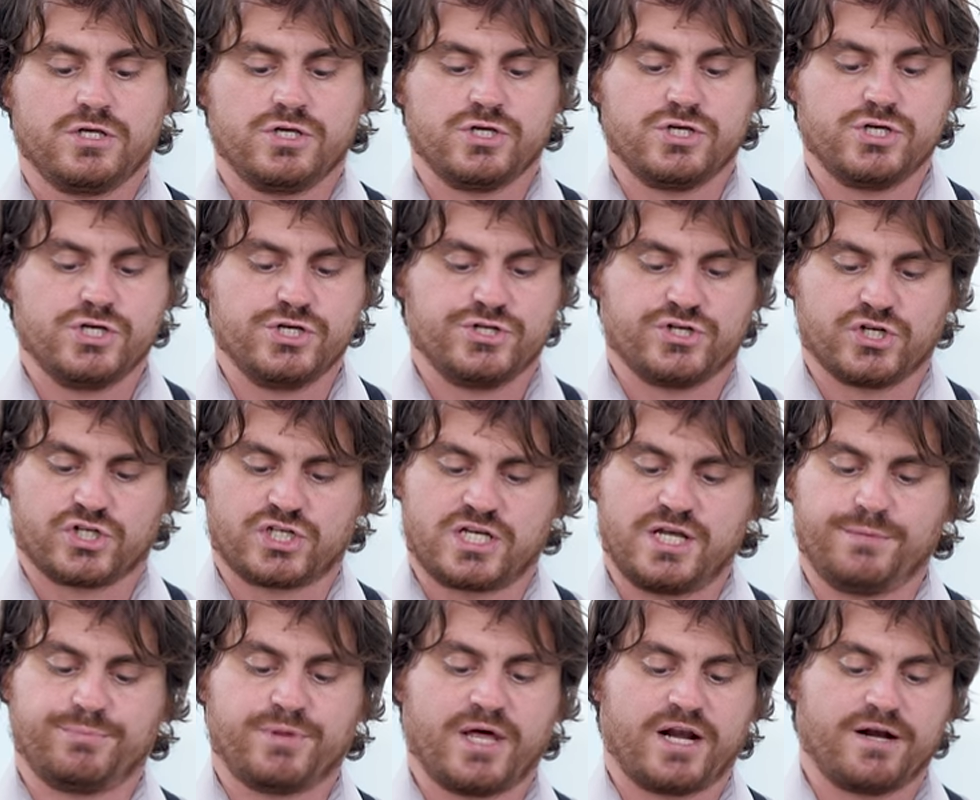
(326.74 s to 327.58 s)
you
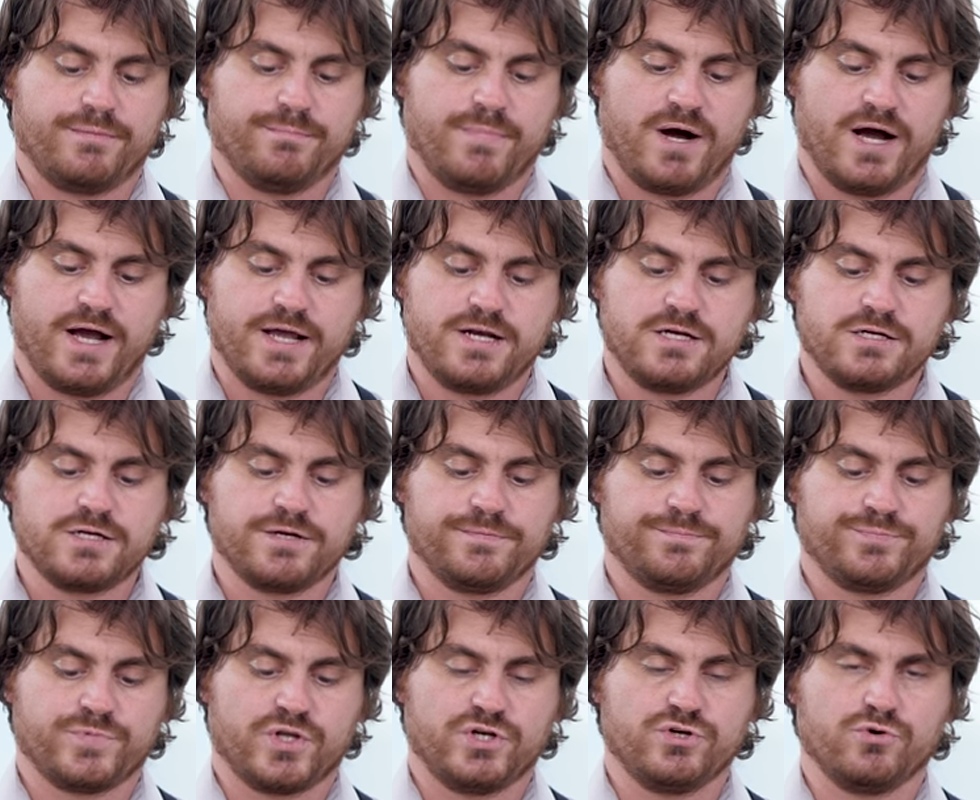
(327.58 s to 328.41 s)
just keep that in mind,
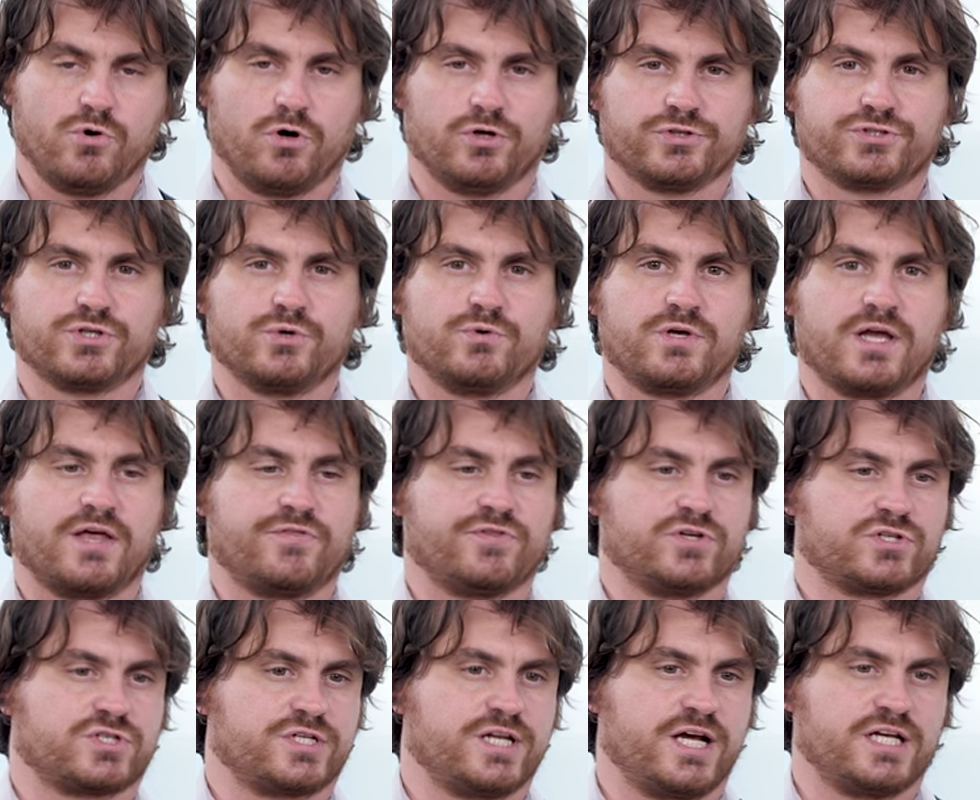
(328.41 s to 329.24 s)
and you also get
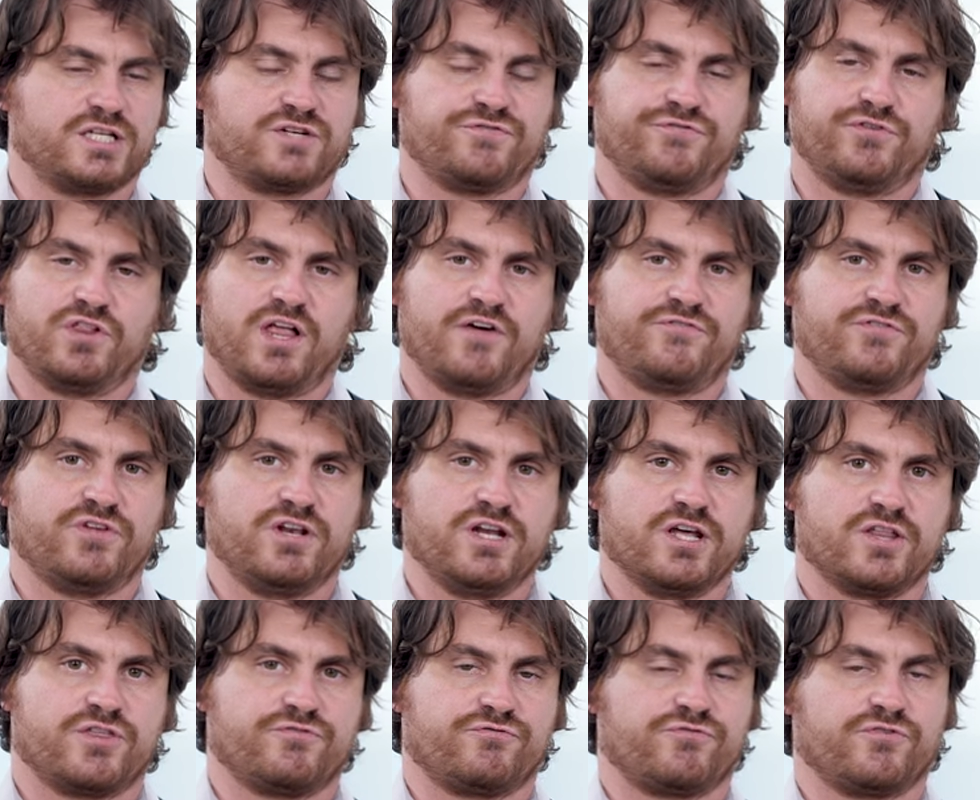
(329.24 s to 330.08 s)
this nice
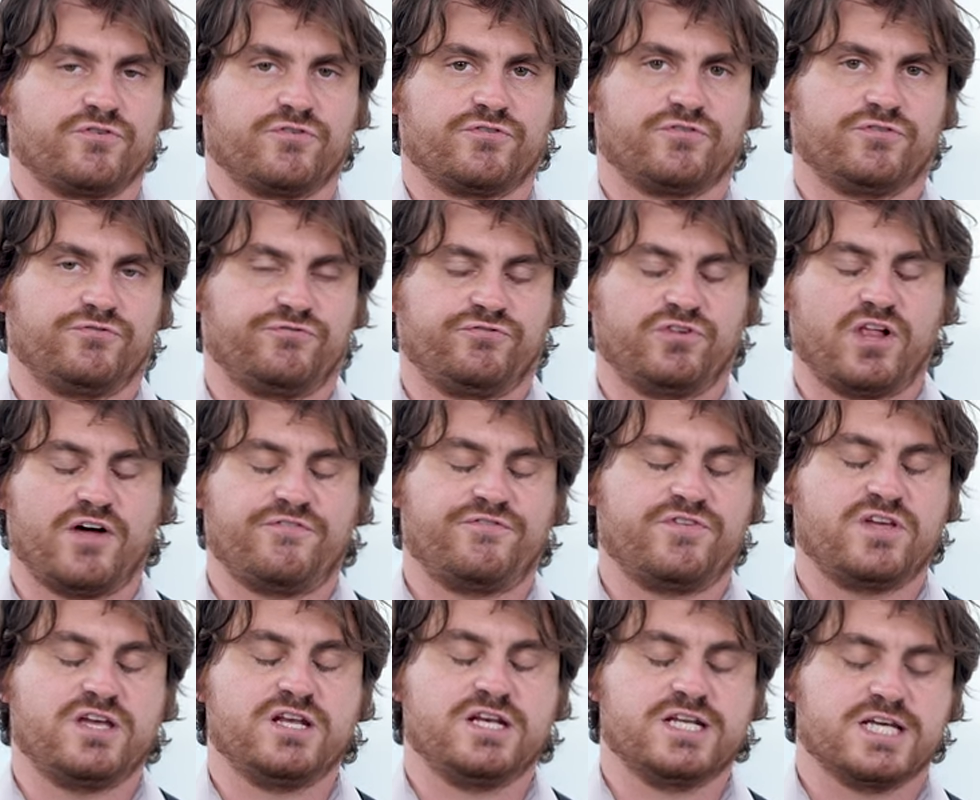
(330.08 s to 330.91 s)

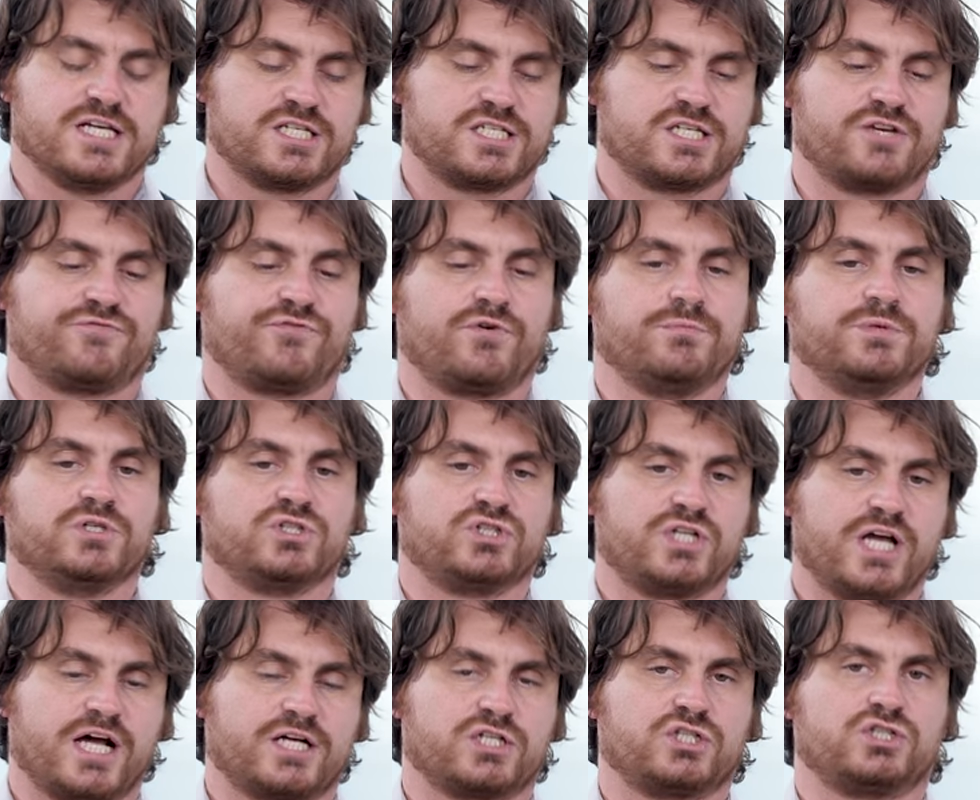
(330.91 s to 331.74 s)
fluffiness from the
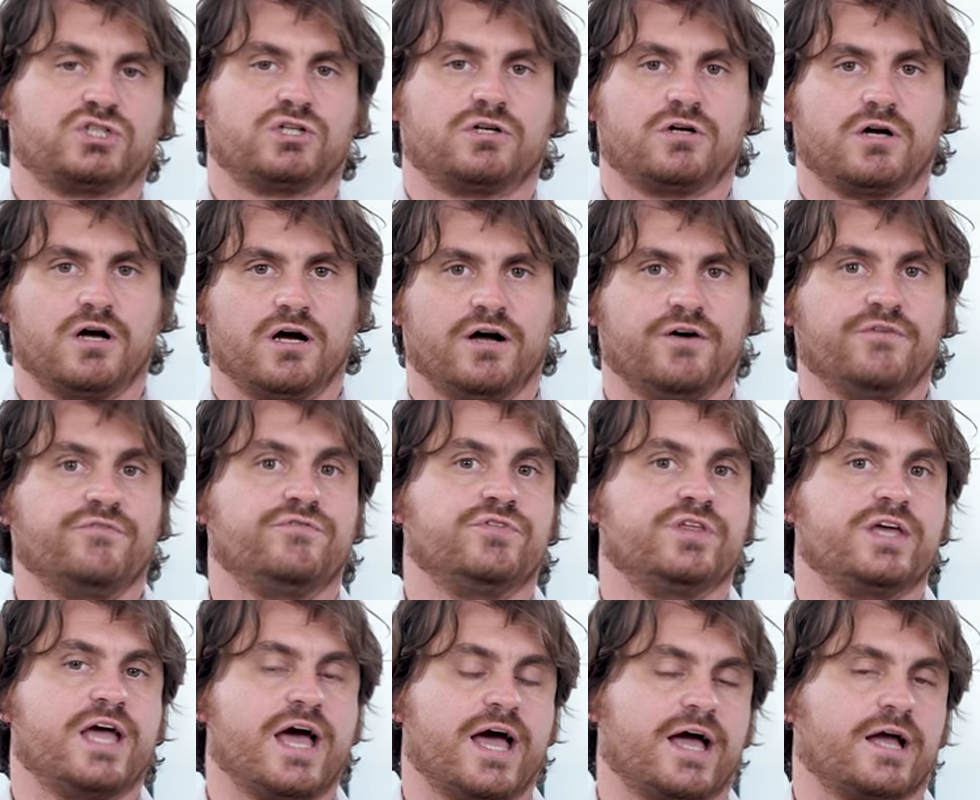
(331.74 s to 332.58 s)
texture
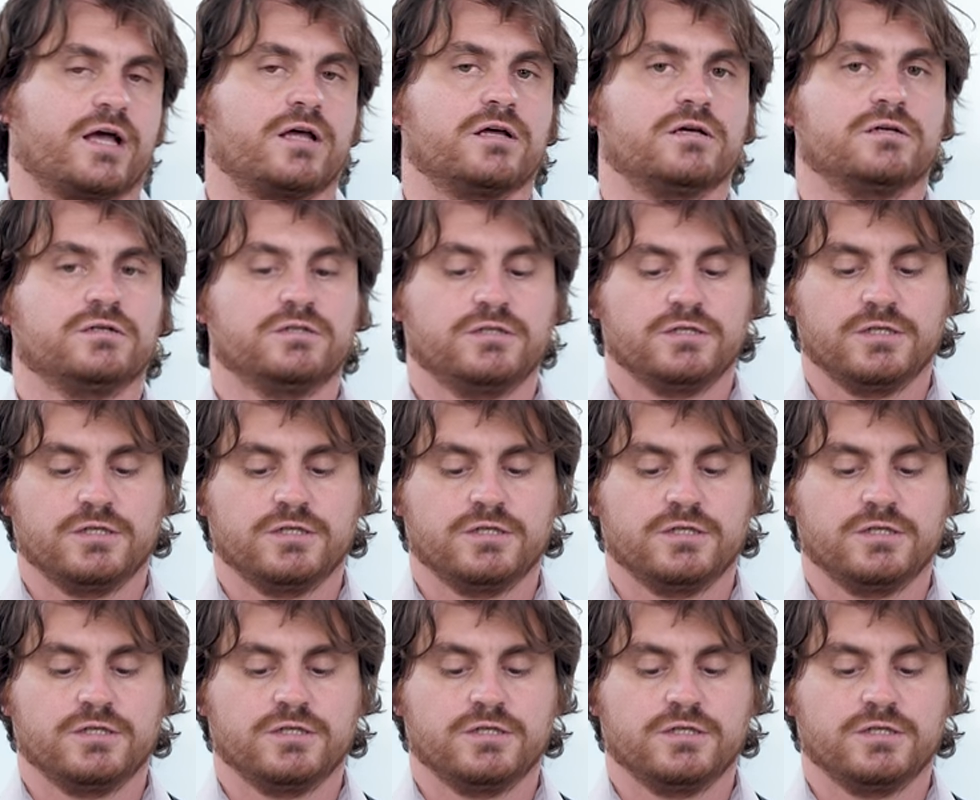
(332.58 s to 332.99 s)
of the egg.